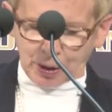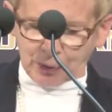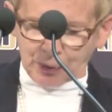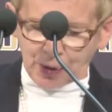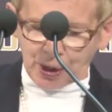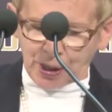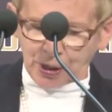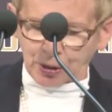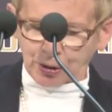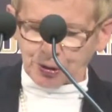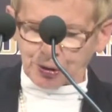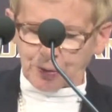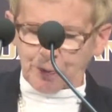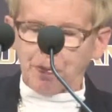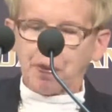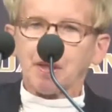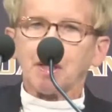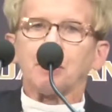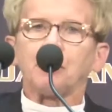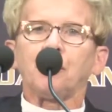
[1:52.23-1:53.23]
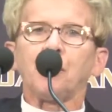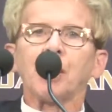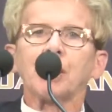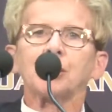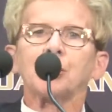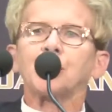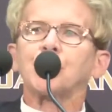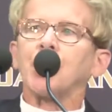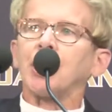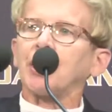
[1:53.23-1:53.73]
Affairs.
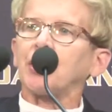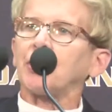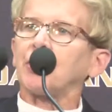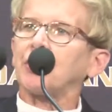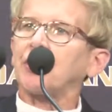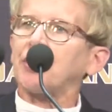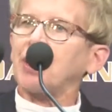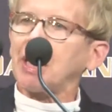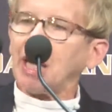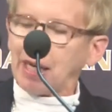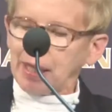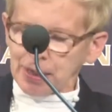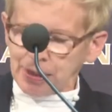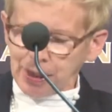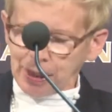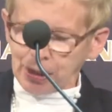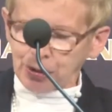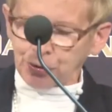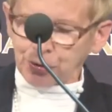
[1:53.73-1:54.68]
Vic chaired the AD